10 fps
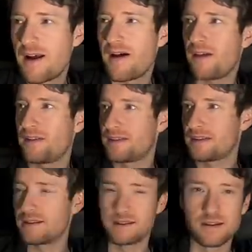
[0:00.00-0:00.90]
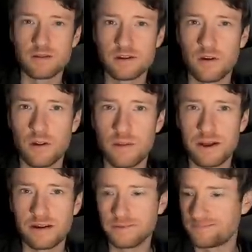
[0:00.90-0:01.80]
and there's no solar
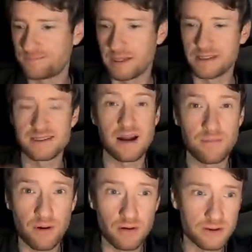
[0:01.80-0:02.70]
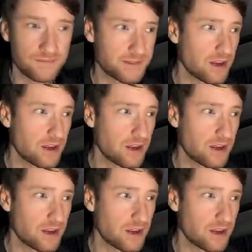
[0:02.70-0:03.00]
panel because that broke.